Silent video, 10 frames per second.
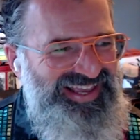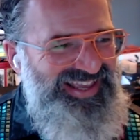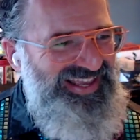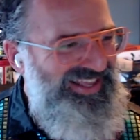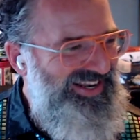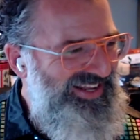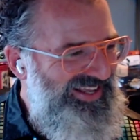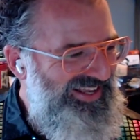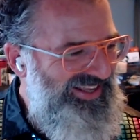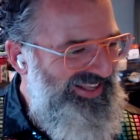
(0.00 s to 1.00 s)
and
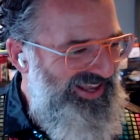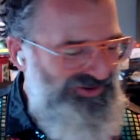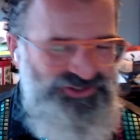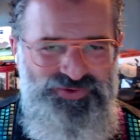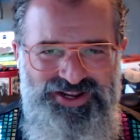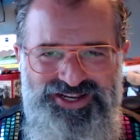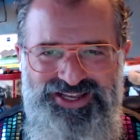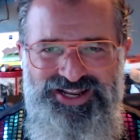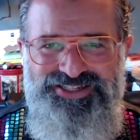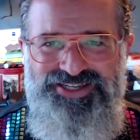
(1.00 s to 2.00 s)
I was
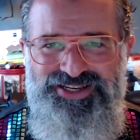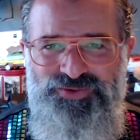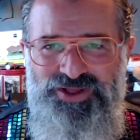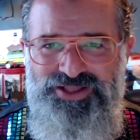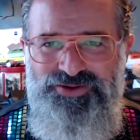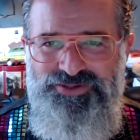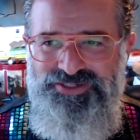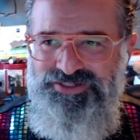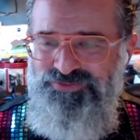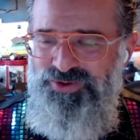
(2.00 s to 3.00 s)
writing an essay while
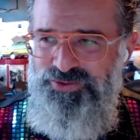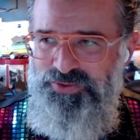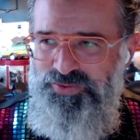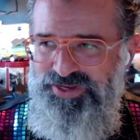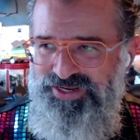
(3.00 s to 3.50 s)
we were